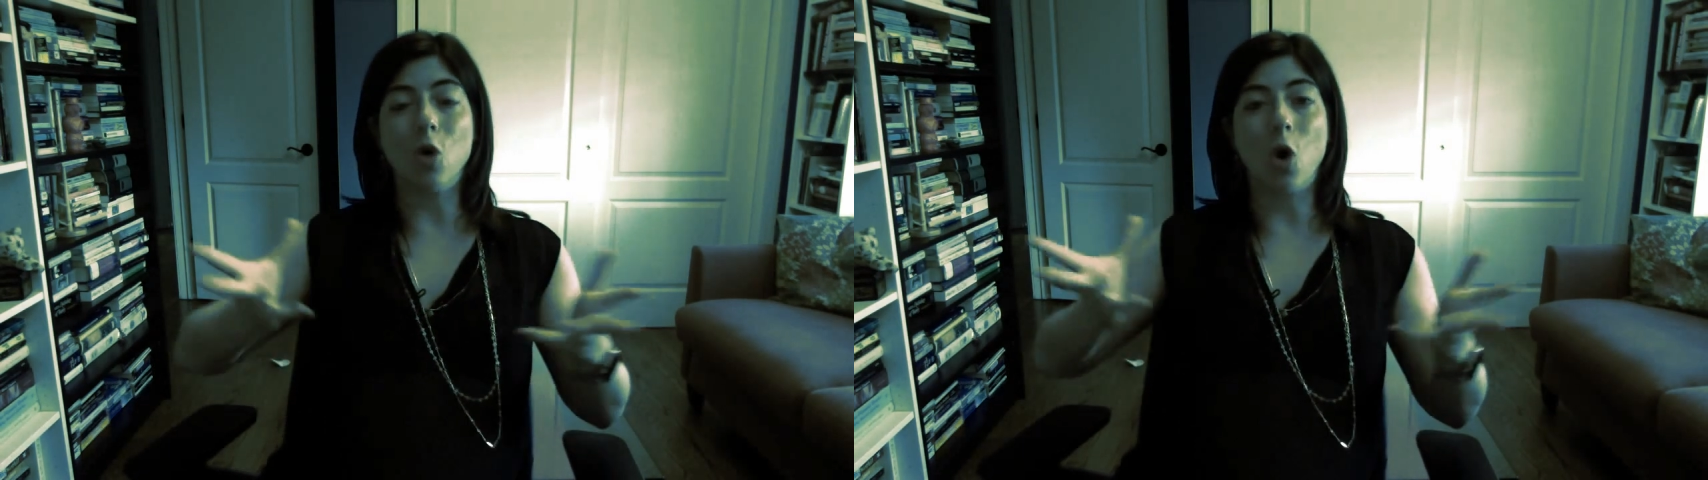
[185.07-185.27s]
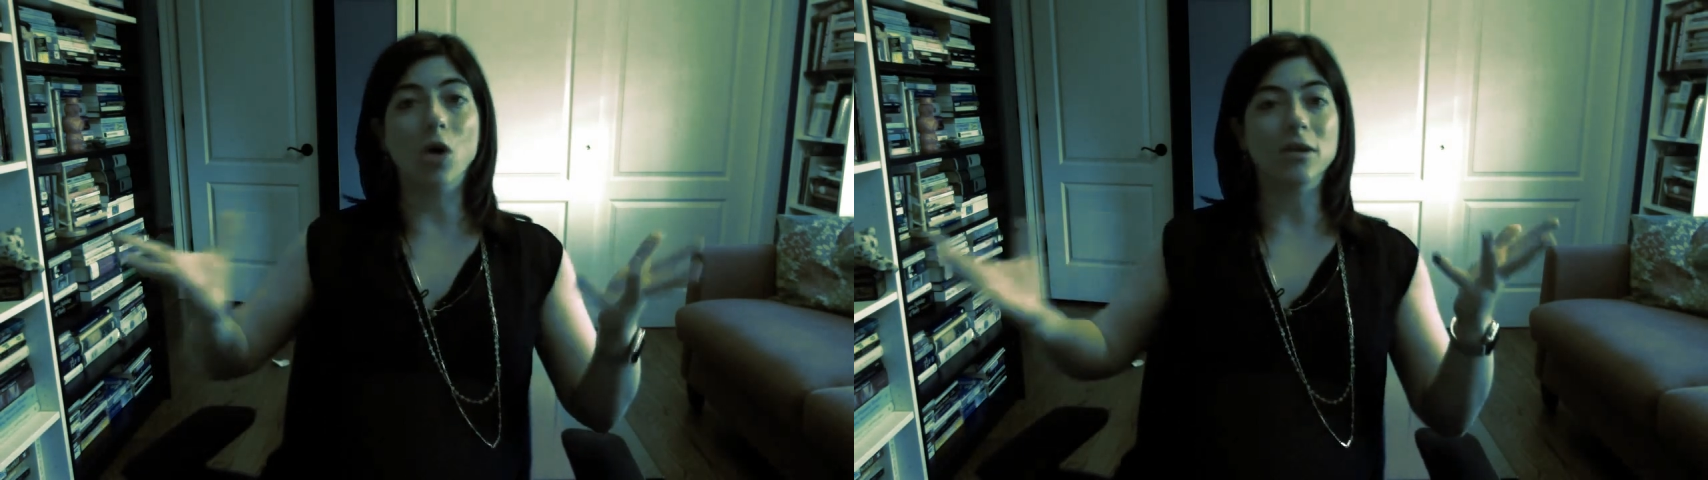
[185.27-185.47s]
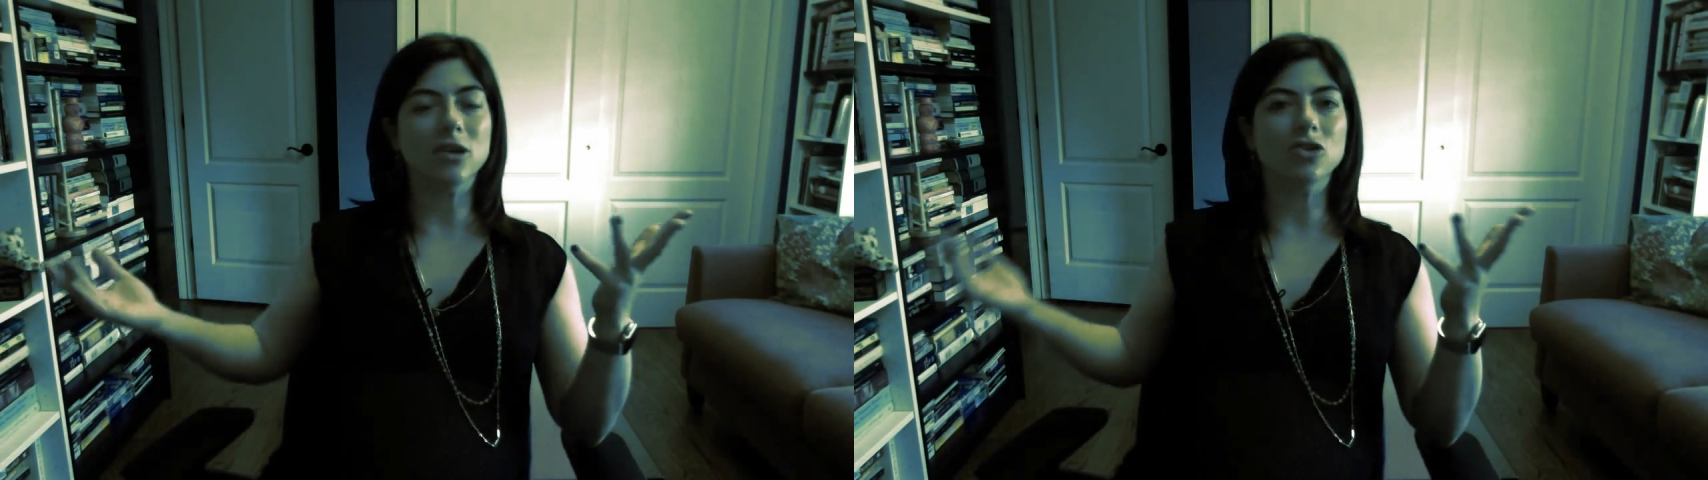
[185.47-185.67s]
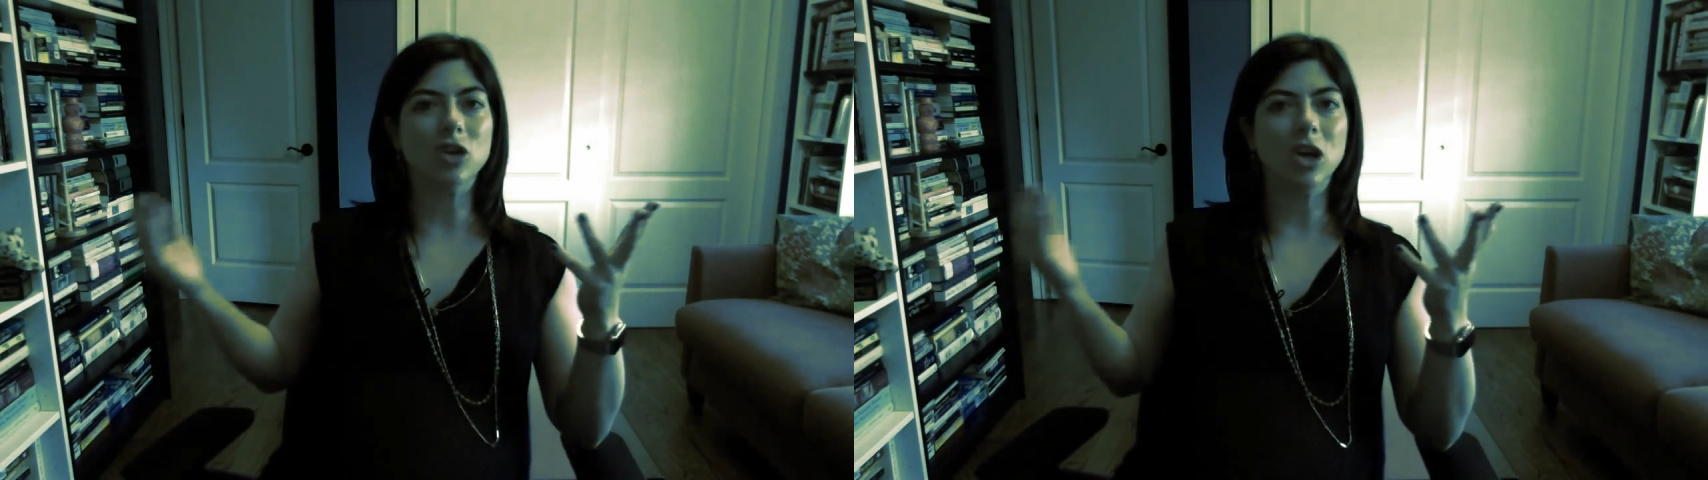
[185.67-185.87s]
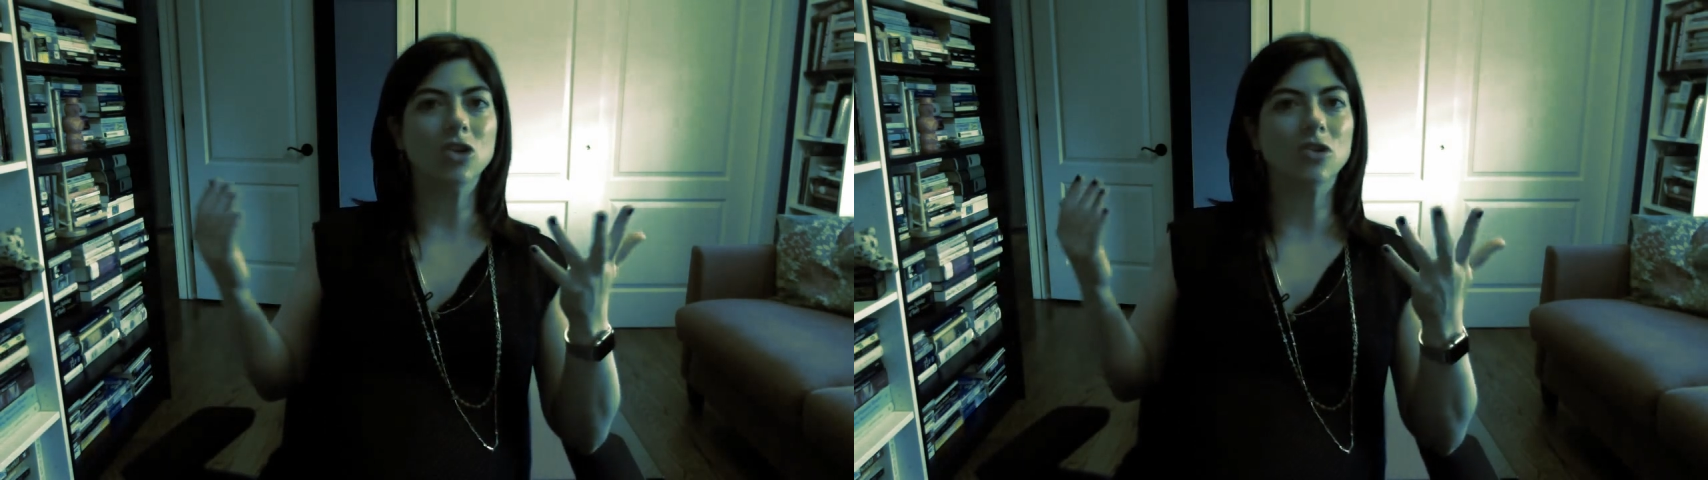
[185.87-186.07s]
all these
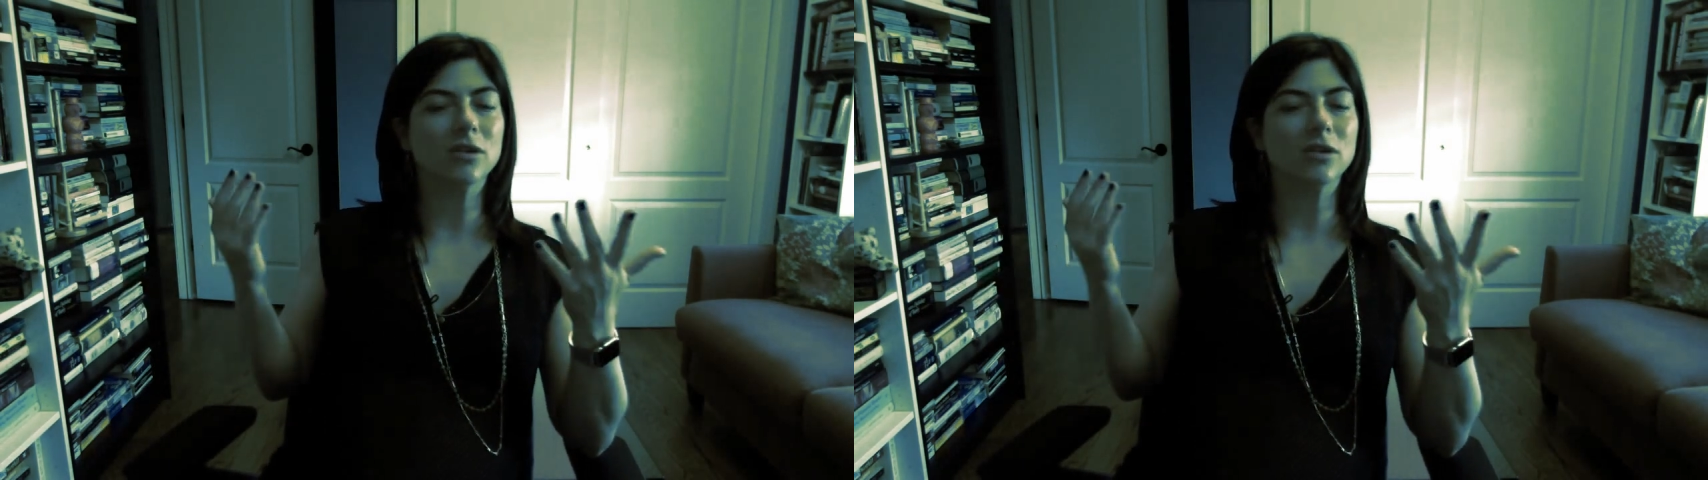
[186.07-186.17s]
changes,